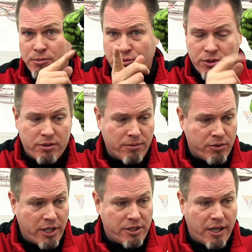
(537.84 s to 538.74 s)
just to
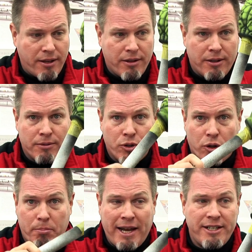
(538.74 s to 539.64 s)
touch on the,
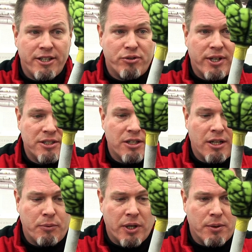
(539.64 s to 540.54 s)
the painting tricks and
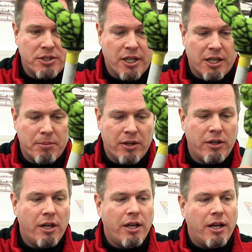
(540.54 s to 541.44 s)
all that we always talk
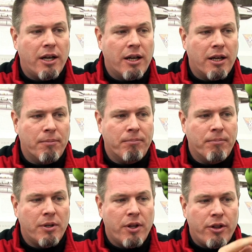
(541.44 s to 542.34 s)
about.
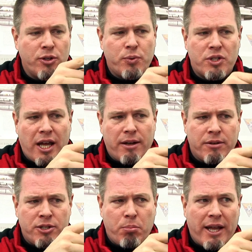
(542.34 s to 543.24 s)

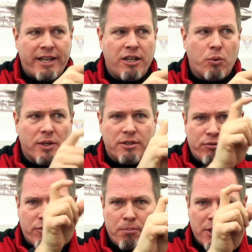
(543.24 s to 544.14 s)
This black here
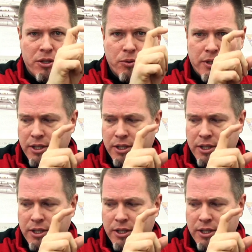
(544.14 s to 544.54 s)
wasn't from me doing